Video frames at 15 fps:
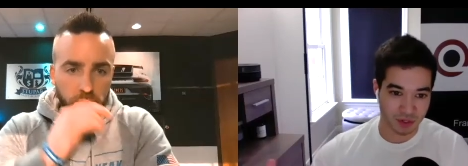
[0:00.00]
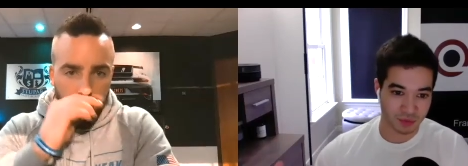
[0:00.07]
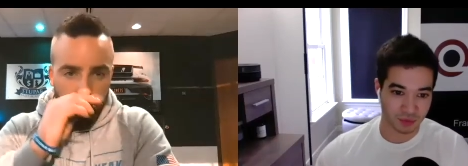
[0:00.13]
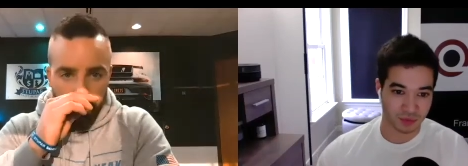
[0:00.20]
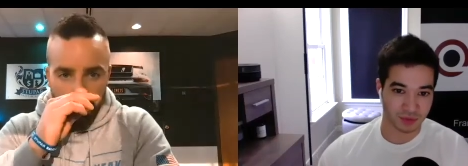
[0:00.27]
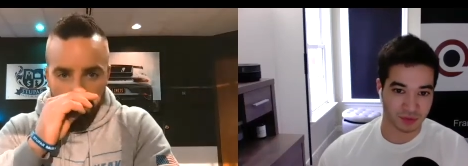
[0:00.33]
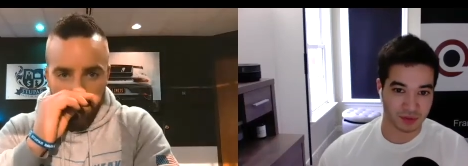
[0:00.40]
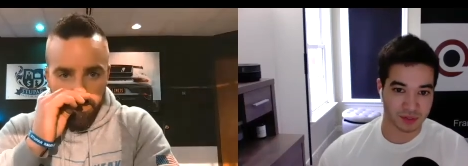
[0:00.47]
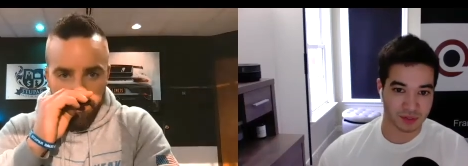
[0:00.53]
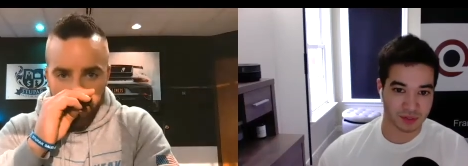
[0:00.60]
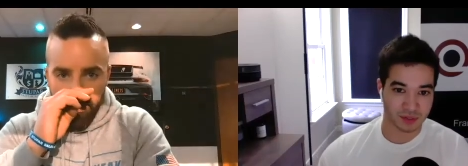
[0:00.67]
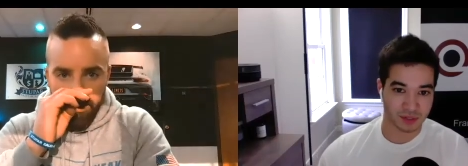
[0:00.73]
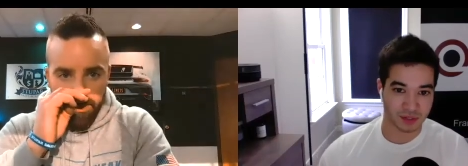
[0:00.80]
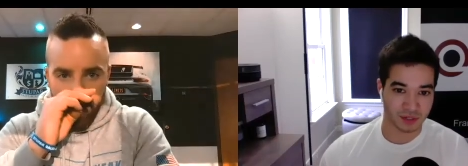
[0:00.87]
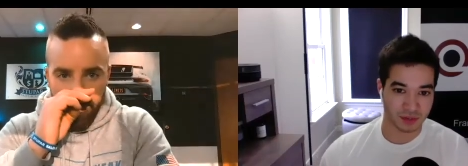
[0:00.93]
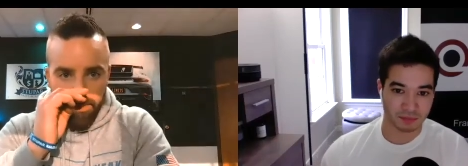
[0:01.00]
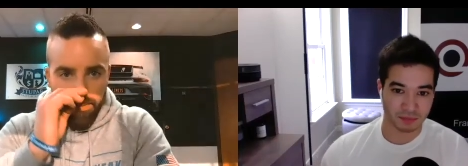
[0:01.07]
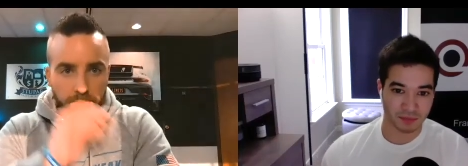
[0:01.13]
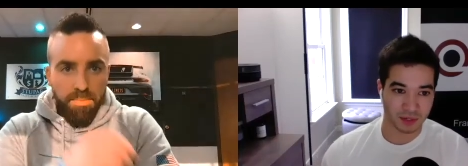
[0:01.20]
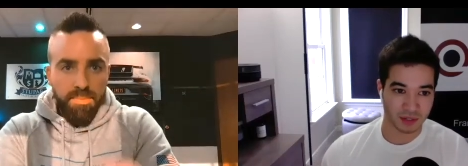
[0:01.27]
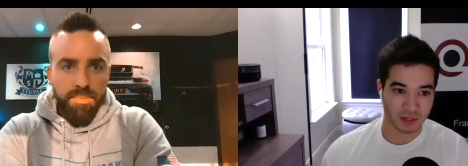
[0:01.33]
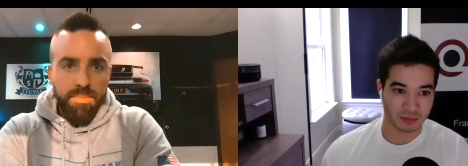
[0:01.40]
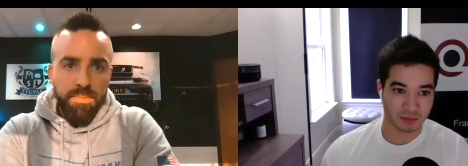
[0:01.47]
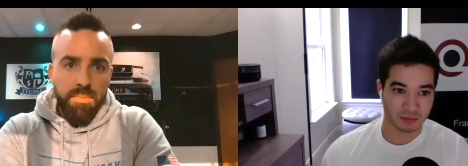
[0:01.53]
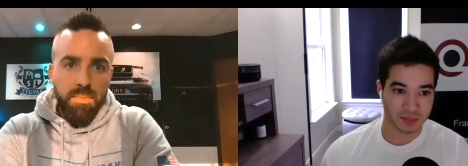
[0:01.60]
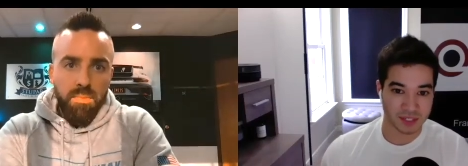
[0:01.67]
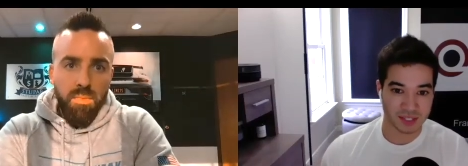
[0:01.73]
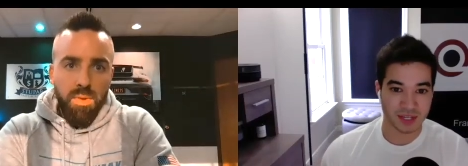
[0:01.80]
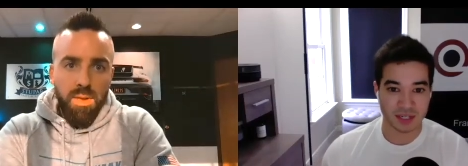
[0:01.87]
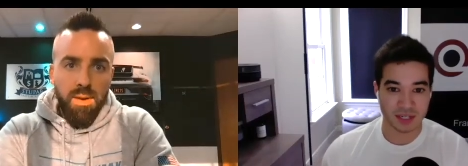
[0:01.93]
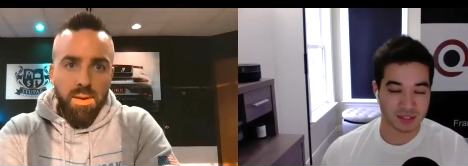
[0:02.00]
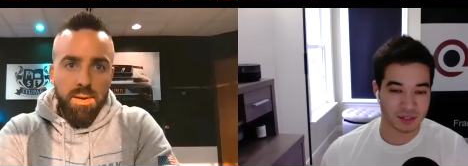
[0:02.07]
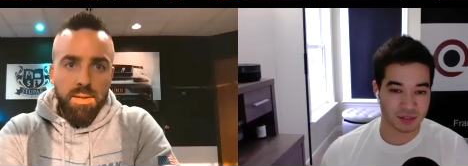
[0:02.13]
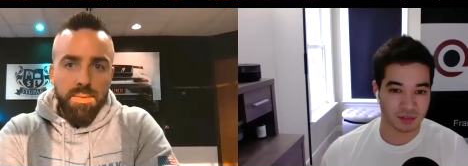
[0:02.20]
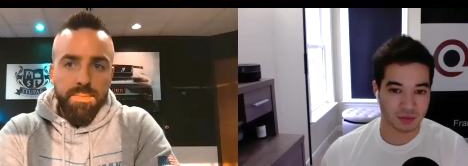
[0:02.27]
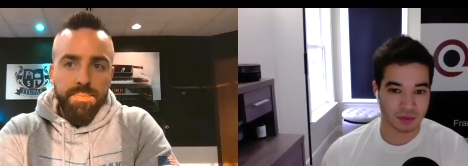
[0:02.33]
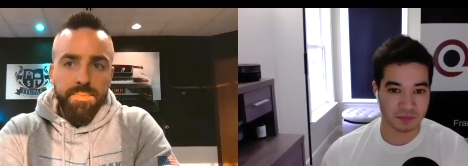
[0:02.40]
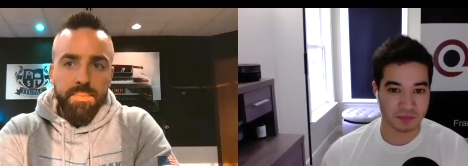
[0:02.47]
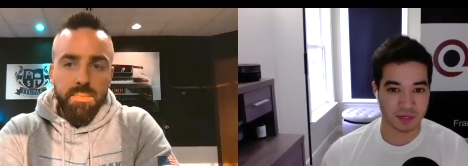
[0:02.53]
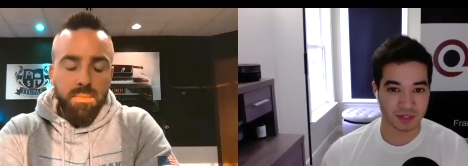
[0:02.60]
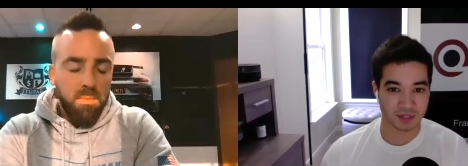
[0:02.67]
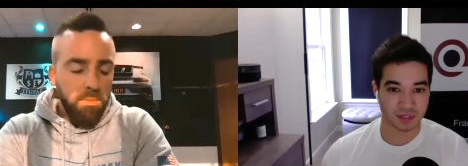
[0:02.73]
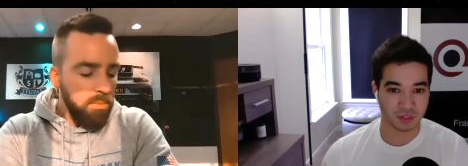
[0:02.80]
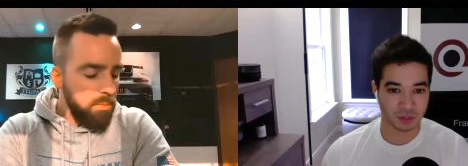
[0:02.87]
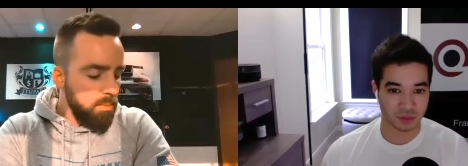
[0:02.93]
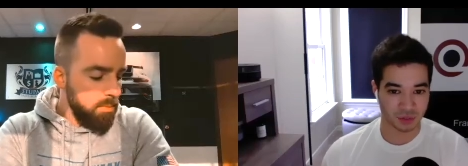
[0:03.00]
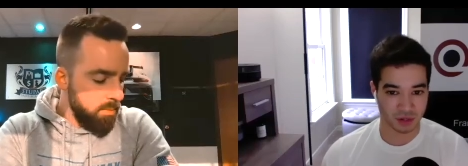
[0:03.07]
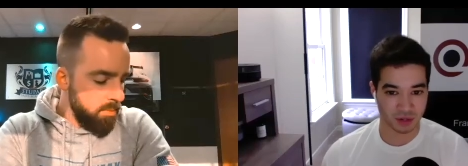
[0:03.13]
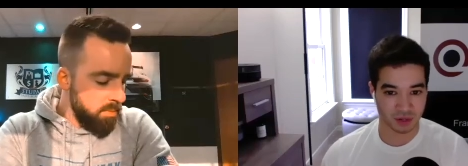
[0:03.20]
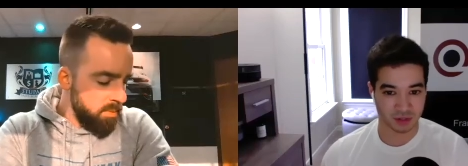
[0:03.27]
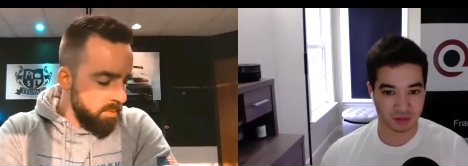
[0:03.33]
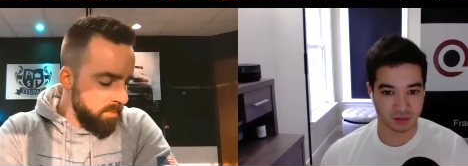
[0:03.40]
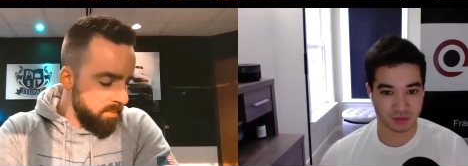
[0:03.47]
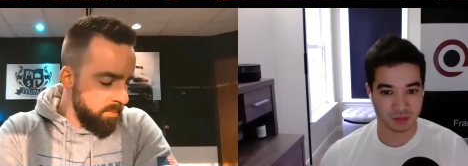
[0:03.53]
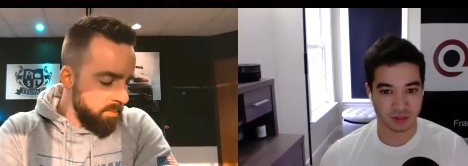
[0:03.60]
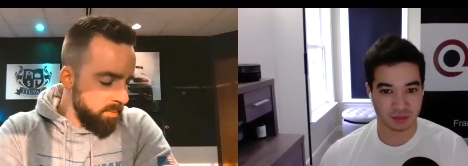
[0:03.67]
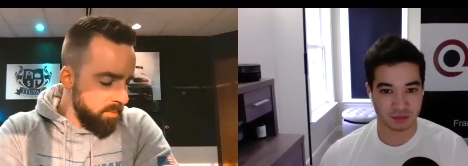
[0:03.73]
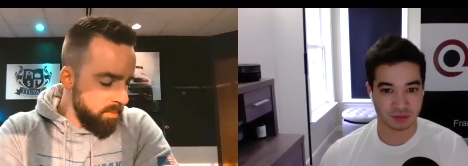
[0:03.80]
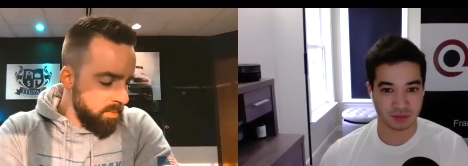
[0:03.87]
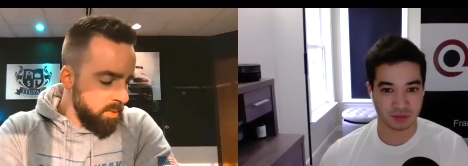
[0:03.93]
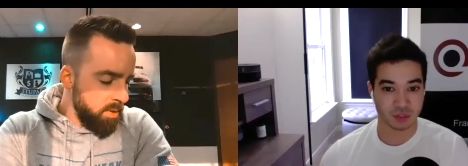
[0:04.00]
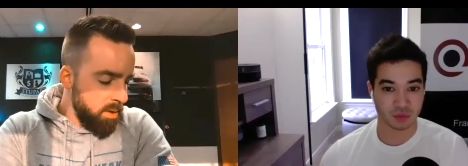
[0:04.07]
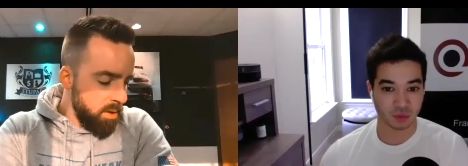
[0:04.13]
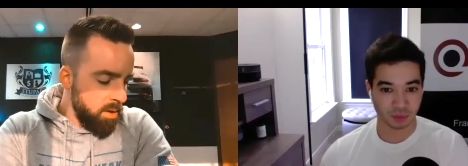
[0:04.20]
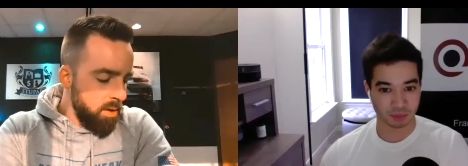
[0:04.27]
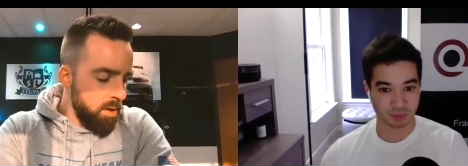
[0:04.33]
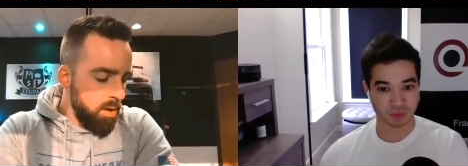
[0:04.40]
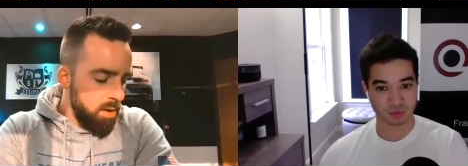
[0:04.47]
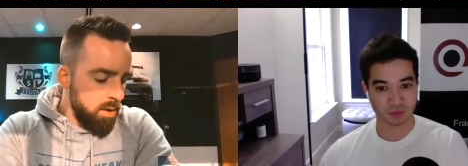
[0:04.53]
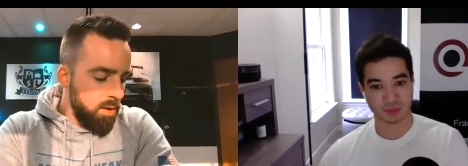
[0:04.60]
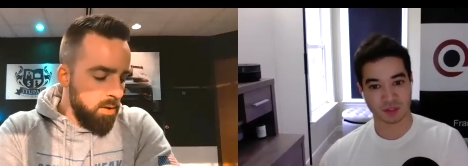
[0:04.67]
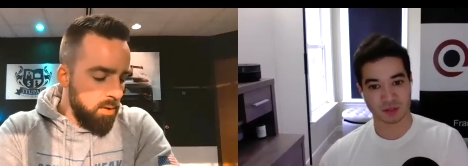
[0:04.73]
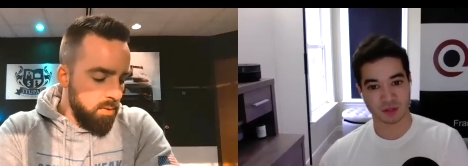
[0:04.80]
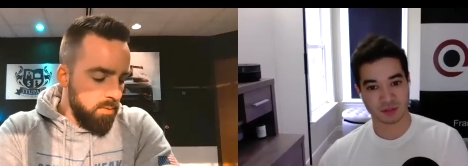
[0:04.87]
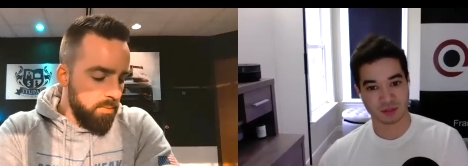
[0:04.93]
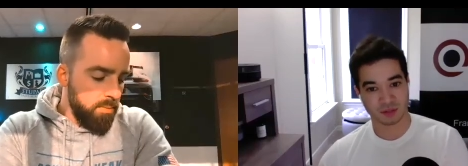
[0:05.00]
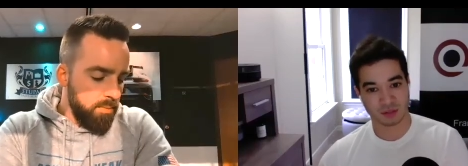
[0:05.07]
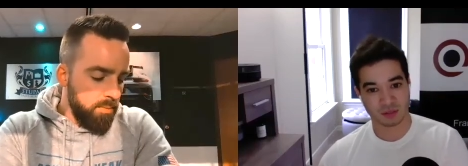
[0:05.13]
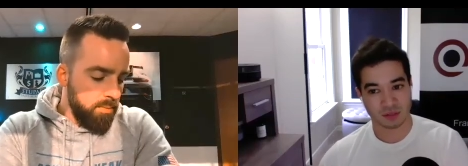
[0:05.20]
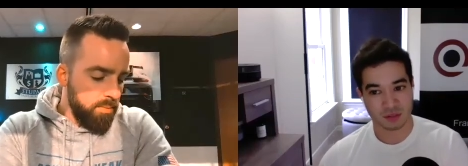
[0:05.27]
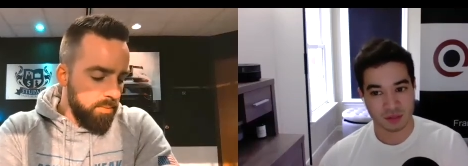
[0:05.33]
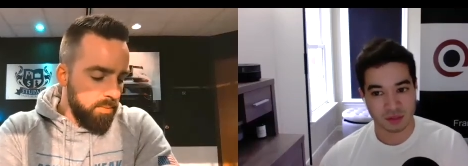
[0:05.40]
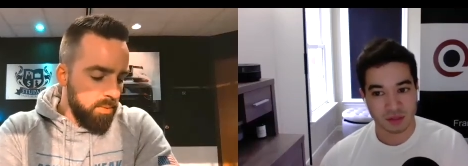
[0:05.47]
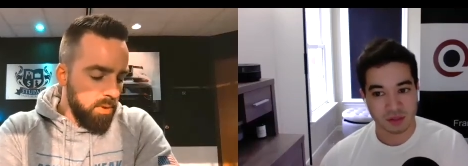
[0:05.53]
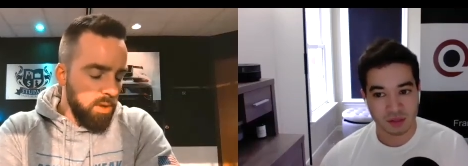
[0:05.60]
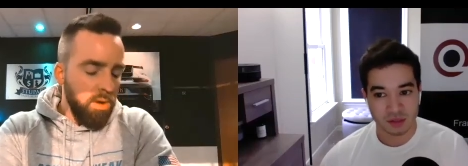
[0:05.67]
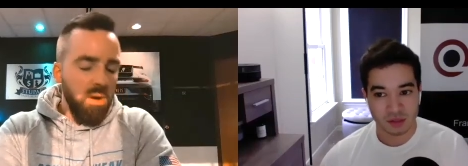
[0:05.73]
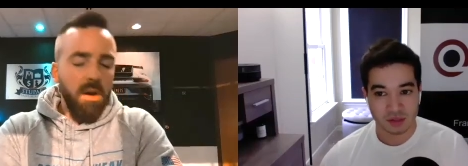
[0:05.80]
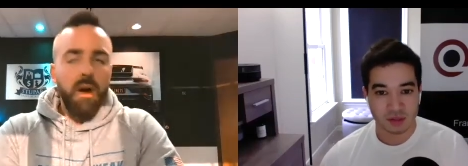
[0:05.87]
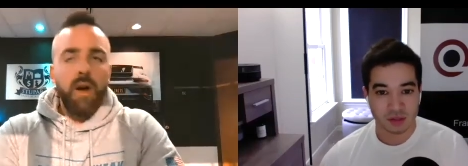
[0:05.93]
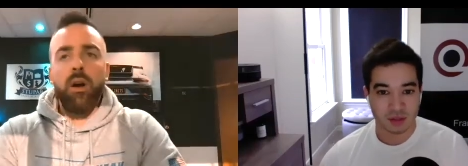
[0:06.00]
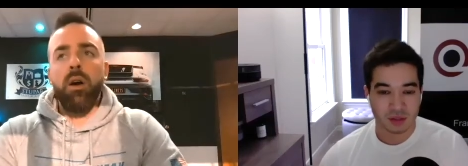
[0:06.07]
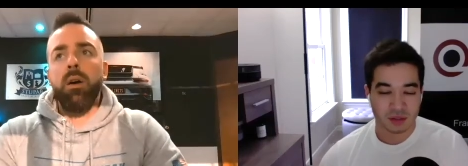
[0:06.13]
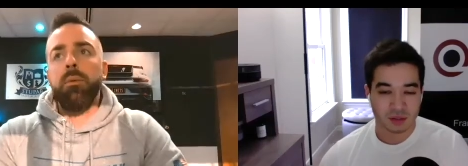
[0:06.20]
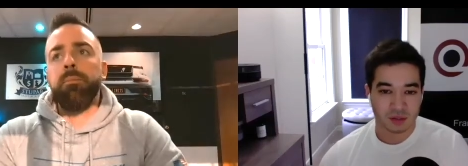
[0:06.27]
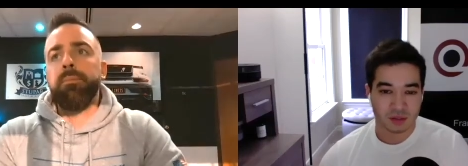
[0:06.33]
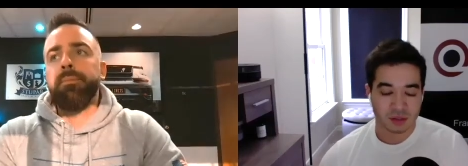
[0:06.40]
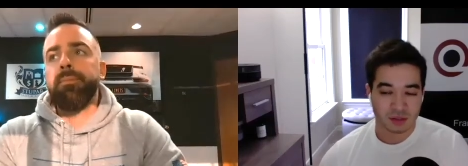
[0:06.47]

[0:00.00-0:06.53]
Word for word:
Speaker 1: doing this. Any any mistakes that you committed that you're not that, that you improved on?
Speaker 2: Um,